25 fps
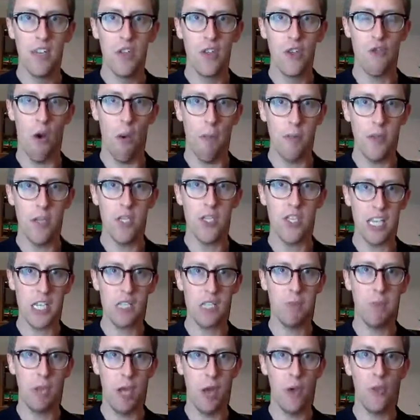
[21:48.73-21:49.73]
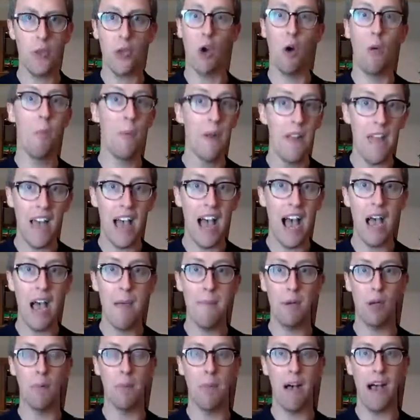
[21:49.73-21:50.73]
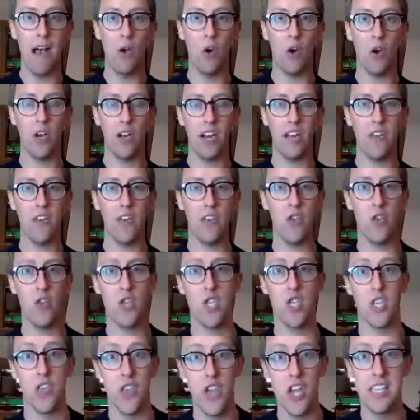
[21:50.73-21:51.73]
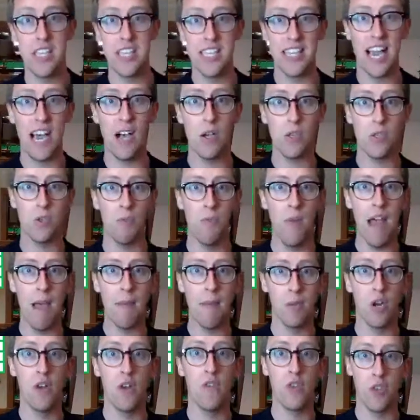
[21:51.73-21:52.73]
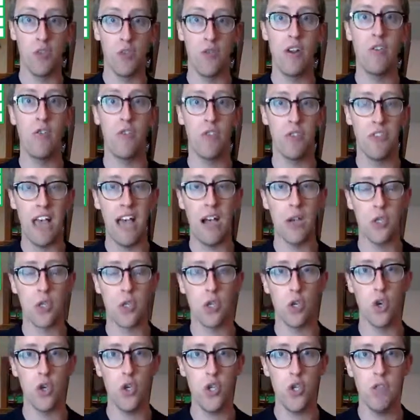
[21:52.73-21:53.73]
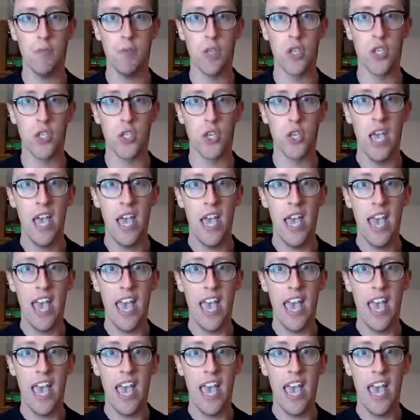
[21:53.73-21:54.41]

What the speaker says: Drop a 6 below. The company that I built, my organisation, to 30,000 reps and over 300,000 customers,